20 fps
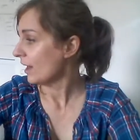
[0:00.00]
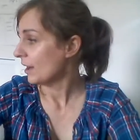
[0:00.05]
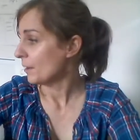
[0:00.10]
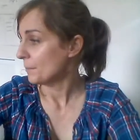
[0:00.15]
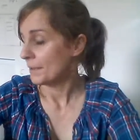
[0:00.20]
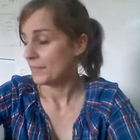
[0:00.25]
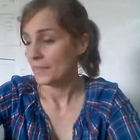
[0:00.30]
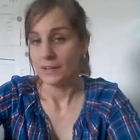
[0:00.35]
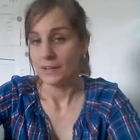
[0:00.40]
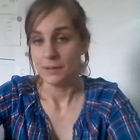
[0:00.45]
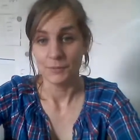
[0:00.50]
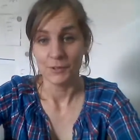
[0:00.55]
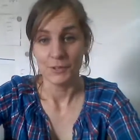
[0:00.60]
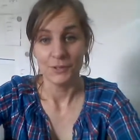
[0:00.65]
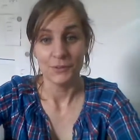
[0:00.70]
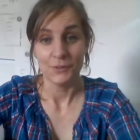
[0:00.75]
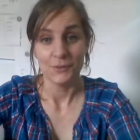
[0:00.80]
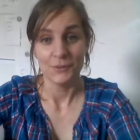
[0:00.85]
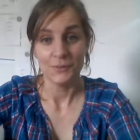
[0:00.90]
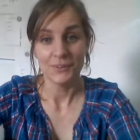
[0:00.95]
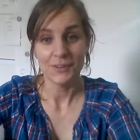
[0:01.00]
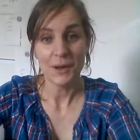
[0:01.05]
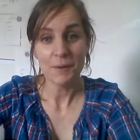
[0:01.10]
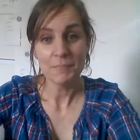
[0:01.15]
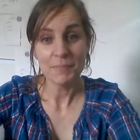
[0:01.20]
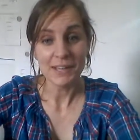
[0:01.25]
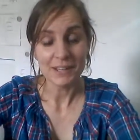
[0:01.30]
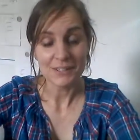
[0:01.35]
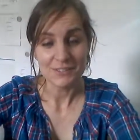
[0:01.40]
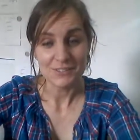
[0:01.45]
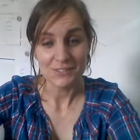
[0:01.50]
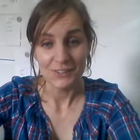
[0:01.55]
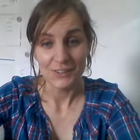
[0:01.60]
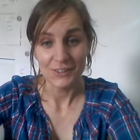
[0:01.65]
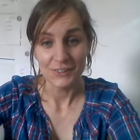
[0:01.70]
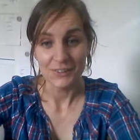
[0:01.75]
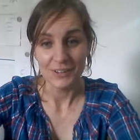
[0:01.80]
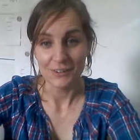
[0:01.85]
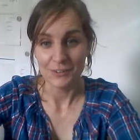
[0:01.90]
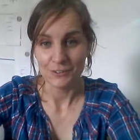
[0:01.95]
Um, and then I'm going to come back to
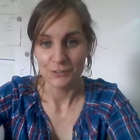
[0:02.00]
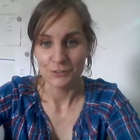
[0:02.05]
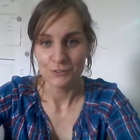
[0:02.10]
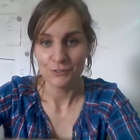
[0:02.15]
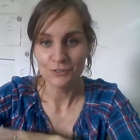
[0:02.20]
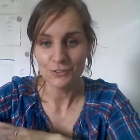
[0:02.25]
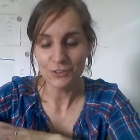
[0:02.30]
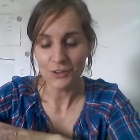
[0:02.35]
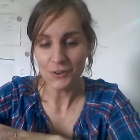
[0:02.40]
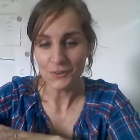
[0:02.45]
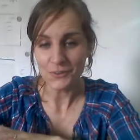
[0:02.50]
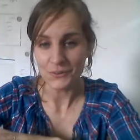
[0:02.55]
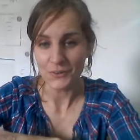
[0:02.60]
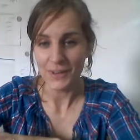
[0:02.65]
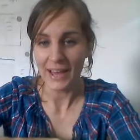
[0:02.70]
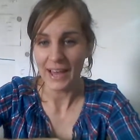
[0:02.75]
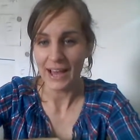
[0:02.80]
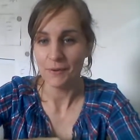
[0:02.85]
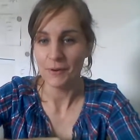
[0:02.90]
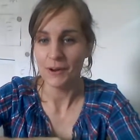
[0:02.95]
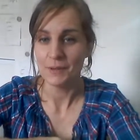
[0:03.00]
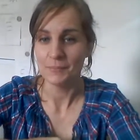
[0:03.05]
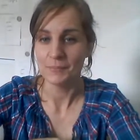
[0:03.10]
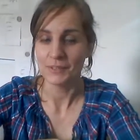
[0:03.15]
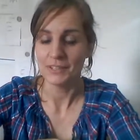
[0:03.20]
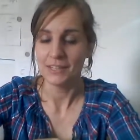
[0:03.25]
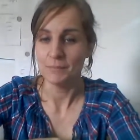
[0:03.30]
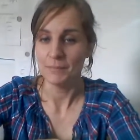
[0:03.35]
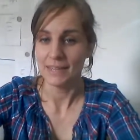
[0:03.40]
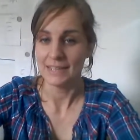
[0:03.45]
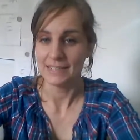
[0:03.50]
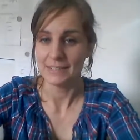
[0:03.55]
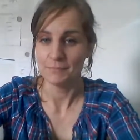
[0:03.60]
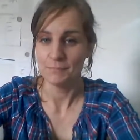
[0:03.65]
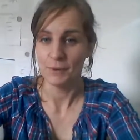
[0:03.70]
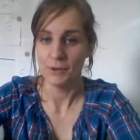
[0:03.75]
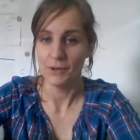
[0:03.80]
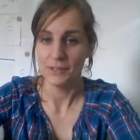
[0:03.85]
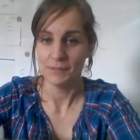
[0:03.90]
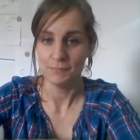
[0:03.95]
you and I'm going to show you how I'm going to make
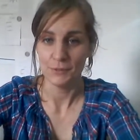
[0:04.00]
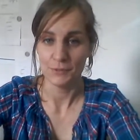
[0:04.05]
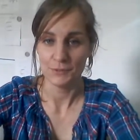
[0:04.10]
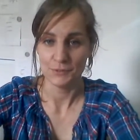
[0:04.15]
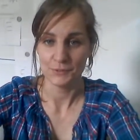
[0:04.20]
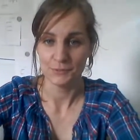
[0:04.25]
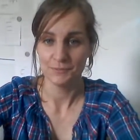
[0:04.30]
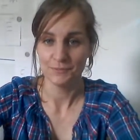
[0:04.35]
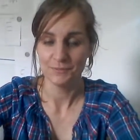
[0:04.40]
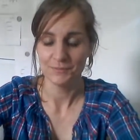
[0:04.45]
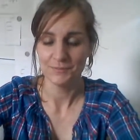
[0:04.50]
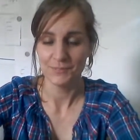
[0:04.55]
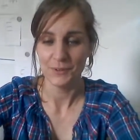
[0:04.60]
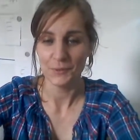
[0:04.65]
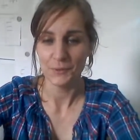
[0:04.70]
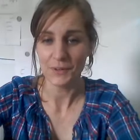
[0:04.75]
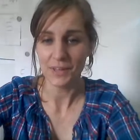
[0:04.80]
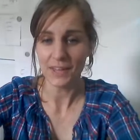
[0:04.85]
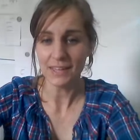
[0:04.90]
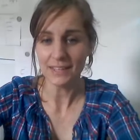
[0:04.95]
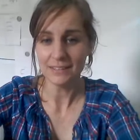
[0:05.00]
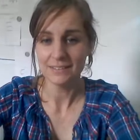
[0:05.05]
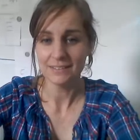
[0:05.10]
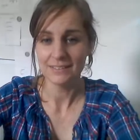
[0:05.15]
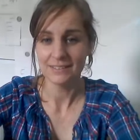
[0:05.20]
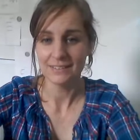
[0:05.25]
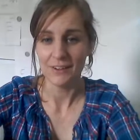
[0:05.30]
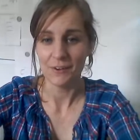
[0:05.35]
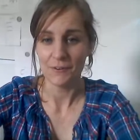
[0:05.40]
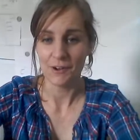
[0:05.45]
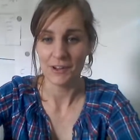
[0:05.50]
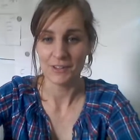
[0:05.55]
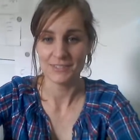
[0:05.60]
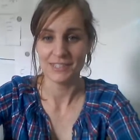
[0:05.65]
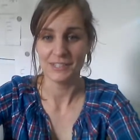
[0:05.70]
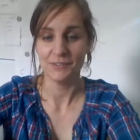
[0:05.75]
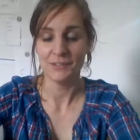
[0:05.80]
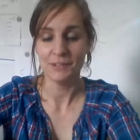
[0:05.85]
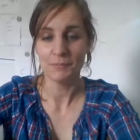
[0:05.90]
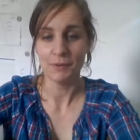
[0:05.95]
my model. Okay, I'll
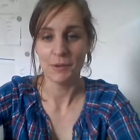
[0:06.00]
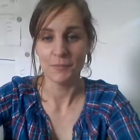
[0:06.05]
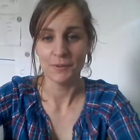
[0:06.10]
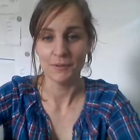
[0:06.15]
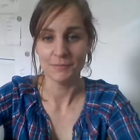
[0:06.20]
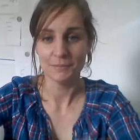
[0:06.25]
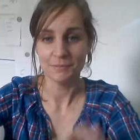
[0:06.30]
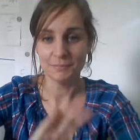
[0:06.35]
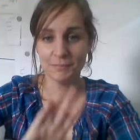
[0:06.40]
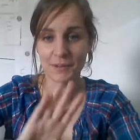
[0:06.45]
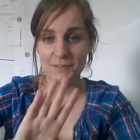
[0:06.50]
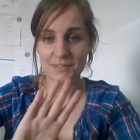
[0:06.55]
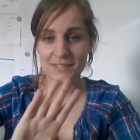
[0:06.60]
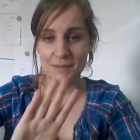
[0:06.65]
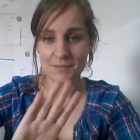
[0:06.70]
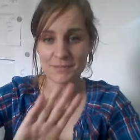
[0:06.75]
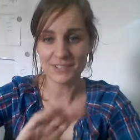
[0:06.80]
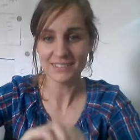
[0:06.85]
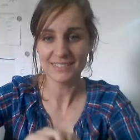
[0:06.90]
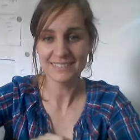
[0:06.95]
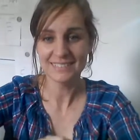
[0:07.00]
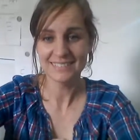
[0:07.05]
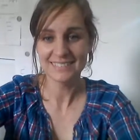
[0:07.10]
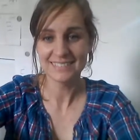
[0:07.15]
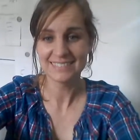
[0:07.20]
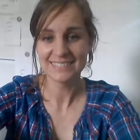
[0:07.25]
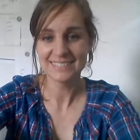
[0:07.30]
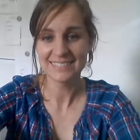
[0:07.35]
see you in a moment. Bye, reception.